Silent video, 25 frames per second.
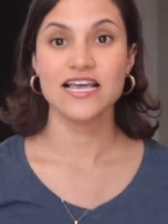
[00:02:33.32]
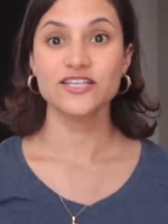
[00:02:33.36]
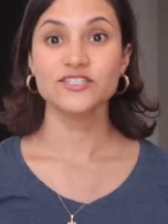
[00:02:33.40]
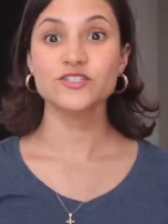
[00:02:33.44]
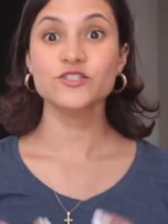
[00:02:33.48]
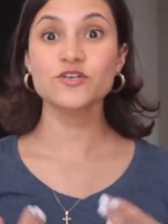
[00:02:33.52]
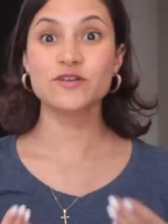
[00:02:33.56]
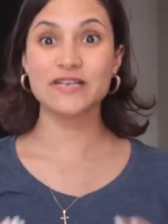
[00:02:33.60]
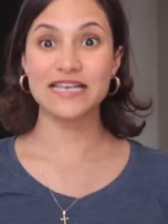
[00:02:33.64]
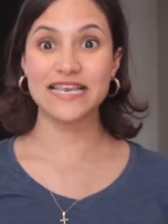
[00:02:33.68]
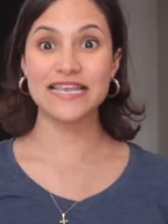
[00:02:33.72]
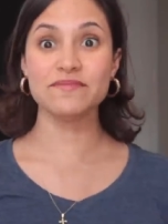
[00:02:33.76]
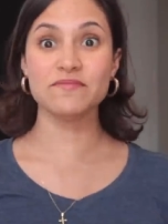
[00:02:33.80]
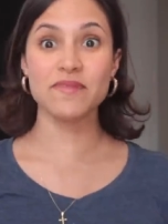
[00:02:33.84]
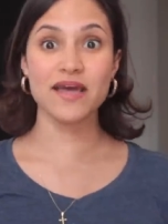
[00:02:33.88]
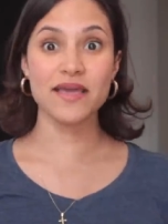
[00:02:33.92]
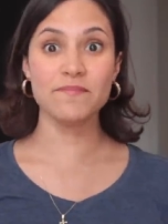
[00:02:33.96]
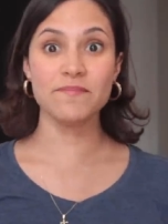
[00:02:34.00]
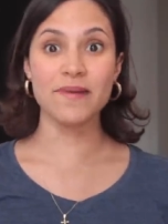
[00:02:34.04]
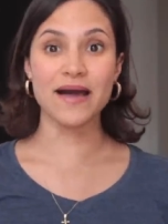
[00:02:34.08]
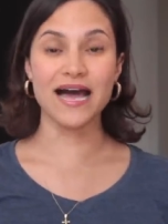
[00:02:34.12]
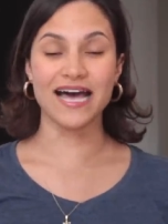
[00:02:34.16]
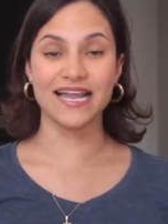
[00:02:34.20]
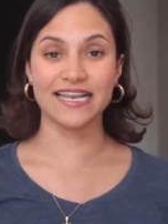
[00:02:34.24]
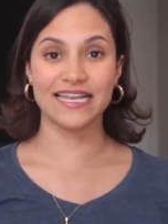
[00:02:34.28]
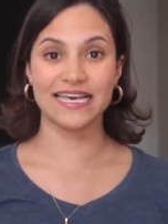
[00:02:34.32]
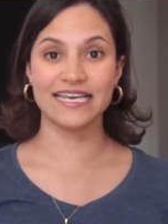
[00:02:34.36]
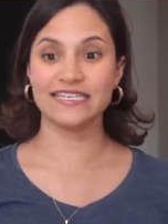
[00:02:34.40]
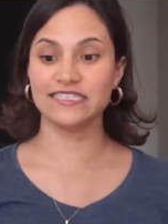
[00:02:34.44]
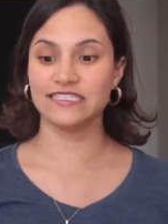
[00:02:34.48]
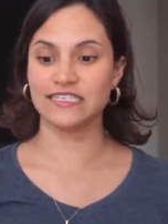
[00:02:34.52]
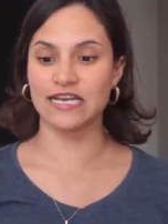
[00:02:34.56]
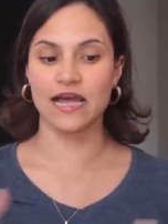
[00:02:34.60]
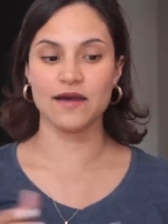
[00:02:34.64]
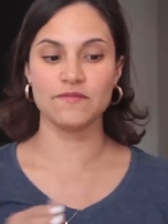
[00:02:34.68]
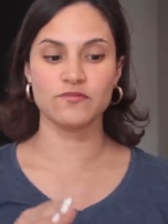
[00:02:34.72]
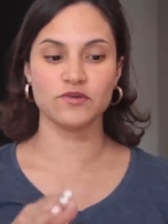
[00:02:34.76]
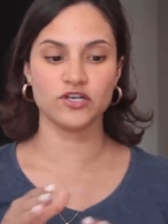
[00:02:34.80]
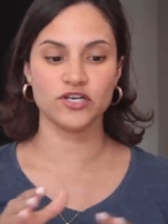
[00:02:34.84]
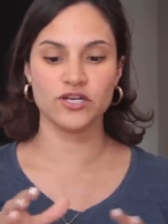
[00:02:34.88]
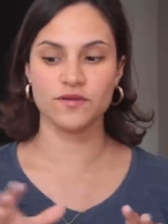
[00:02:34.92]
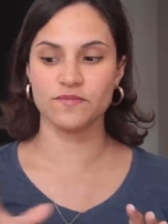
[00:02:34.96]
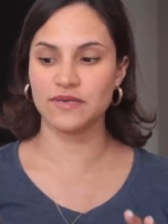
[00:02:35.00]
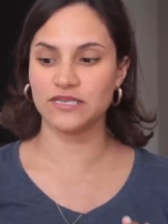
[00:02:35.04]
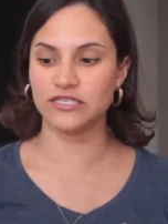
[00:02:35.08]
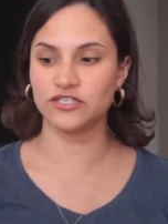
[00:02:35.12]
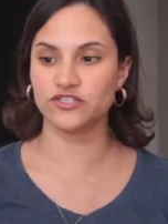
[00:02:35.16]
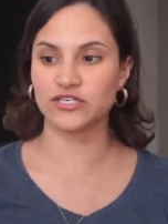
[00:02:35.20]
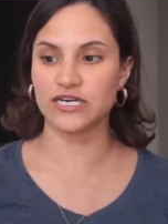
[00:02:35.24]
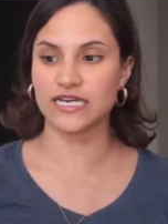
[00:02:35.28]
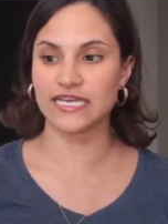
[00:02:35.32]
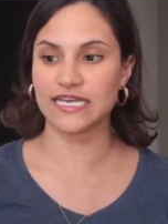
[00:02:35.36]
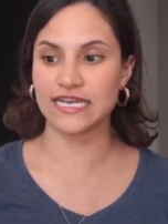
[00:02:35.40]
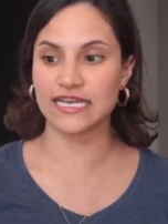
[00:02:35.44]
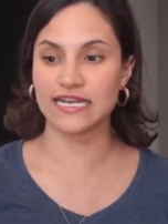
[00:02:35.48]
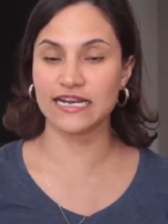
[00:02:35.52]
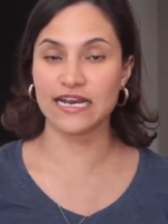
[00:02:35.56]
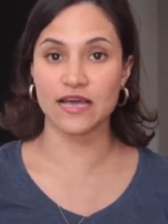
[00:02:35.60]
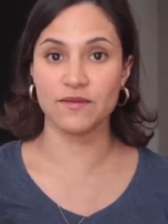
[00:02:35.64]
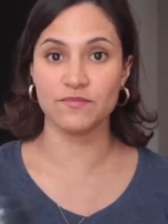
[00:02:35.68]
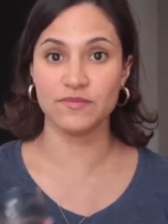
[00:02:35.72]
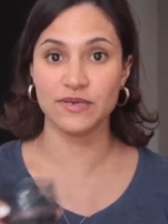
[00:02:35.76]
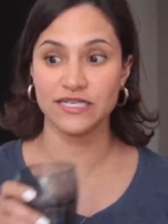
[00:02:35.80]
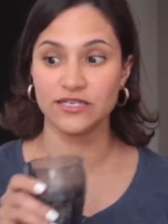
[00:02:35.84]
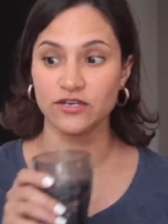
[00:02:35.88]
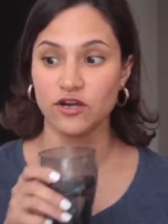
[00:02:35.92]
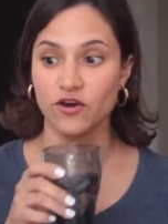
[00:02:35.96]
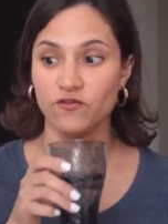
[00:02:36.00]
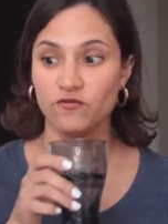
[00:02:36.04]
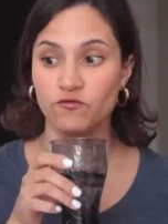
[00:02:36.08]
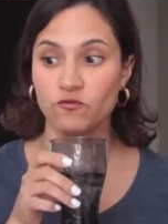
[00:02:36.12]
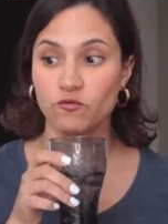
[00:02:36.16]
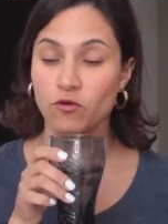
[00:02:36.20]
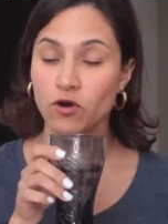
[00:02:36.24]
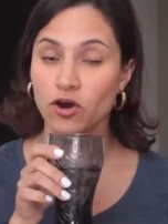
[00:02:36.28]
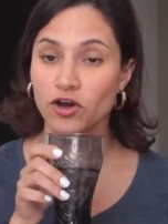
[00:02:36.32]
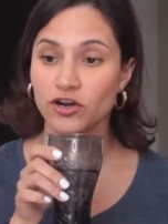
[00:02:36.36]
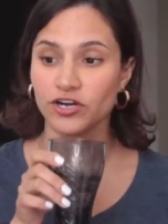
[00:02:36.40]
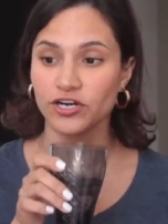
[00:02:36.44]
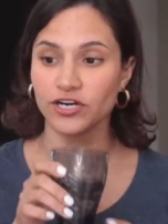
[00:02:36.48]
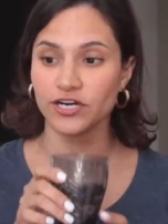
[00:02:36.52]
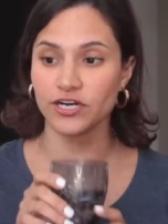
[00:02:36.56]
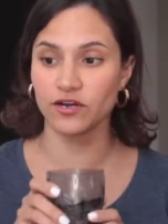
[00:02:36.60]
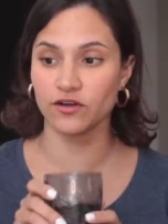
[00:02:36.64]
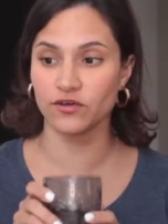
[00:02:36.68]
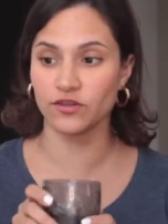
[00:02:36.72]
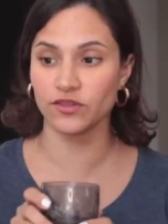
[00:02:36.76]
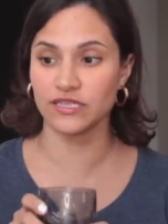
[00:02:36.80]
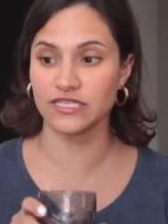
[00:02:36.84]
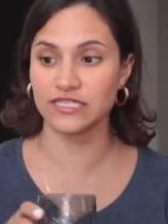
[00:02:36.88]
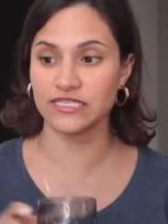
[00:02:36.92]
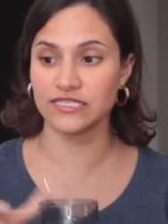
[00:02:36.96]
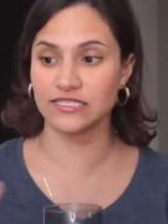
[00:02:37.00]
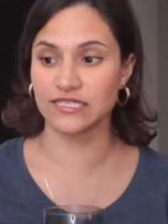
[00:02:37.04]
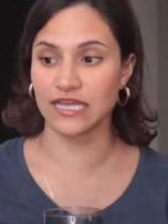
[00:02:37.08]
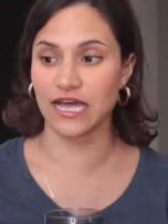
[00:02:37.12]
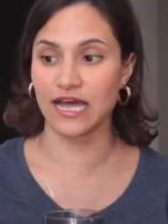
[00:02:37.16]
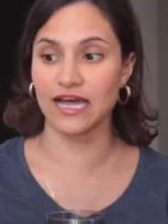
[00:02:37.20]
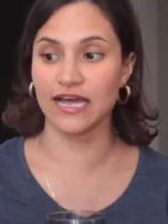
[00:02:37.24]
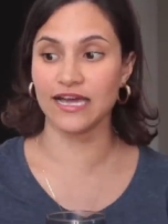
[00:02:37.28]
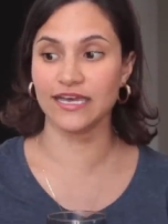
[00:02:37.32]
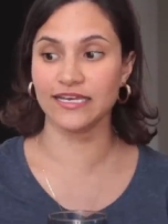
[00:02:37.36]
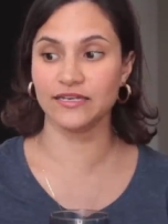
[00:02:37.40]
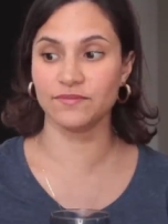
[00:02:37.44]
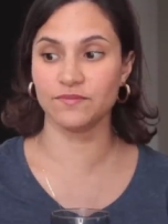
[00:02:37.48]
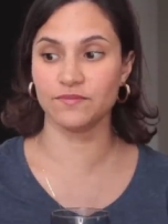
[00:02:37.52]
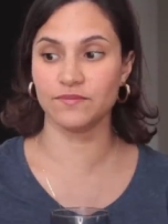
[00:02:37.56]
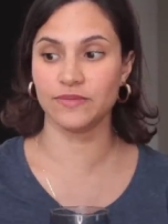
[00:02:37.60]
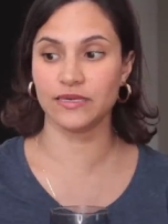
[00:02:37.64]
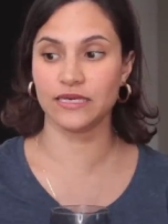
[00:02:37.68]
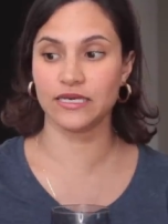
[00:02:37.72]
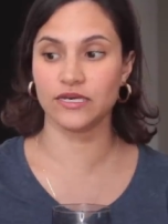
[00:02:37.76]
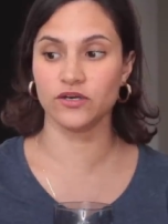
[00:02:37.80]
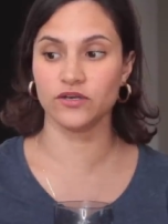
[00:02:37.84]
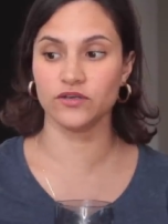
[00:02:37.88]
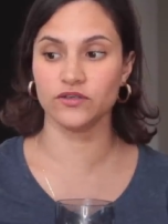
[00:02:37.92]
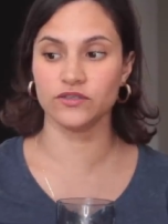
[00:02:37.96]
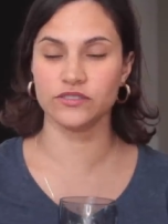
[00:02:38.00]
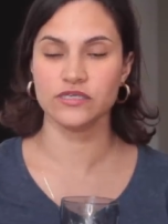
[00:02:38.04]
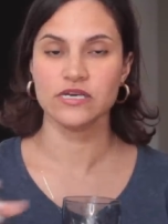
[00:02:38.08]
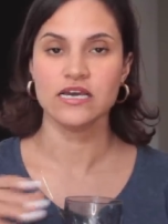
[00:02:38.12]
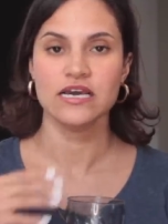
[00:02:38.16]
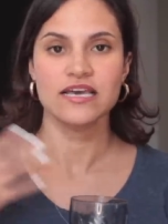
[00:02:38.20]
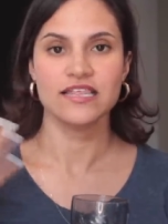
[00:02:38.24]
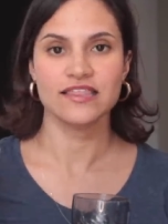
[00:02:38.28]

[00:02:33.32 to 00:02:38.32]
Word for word: To clean my palate, I'm gonna be drinking a bit of water on the side because